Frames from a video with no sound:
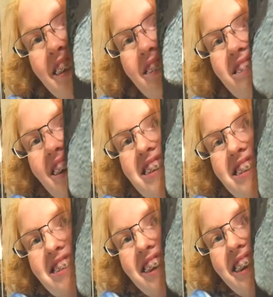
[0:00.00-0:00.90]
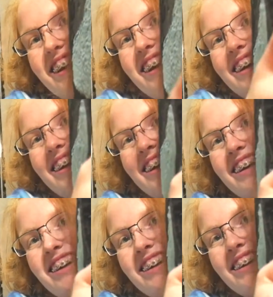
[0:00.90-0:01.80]
much as like
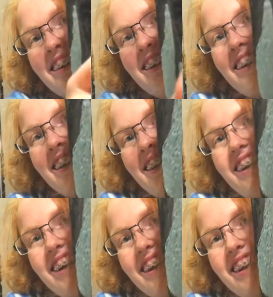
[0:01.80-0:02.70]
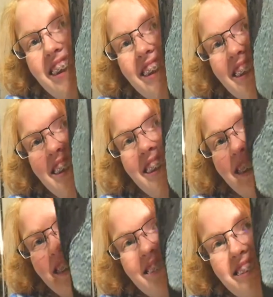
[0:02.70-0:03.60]
I can get,